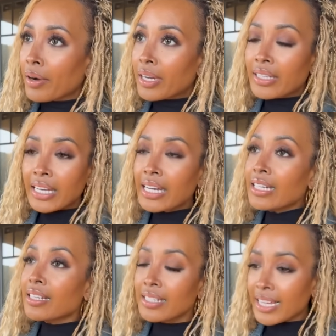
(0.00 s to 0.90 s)
At the
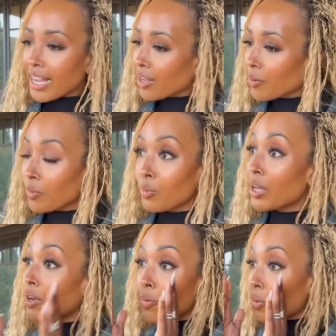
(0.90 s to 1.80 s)
end of the day,
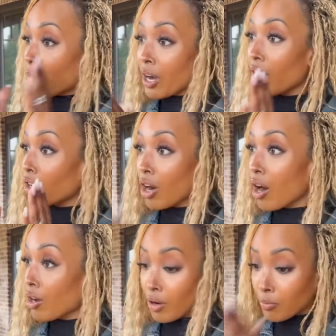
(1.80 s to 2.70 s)
when we are
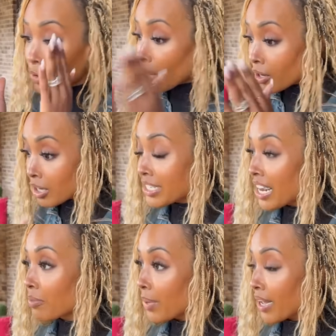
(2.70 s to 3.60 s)
gone, we're on our
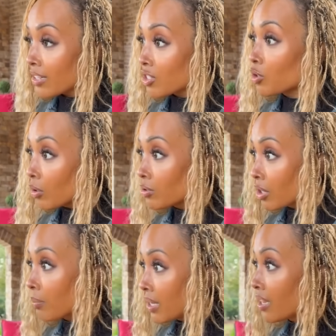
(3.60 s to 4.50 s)
deathbeds, you know who's
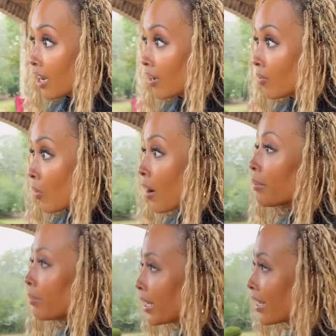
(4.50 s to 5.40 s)
going to be there?
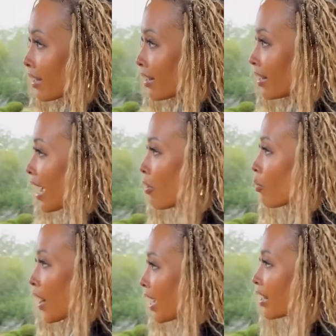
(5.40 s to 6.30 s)
Me, not
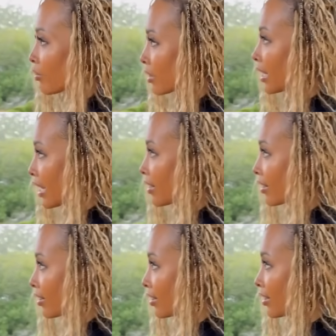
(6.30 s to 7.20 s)
Wayne and
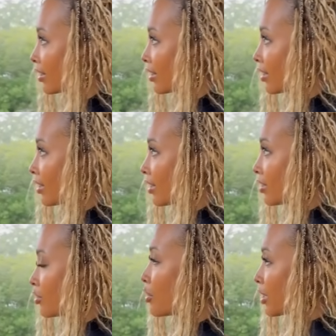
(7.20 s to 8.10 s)
Rolanda.
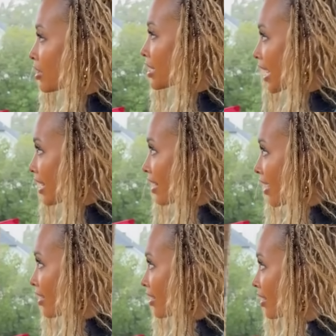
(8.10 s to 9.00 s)
Do you understand
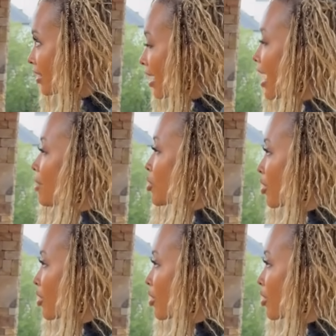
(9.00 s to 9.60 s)
that? I am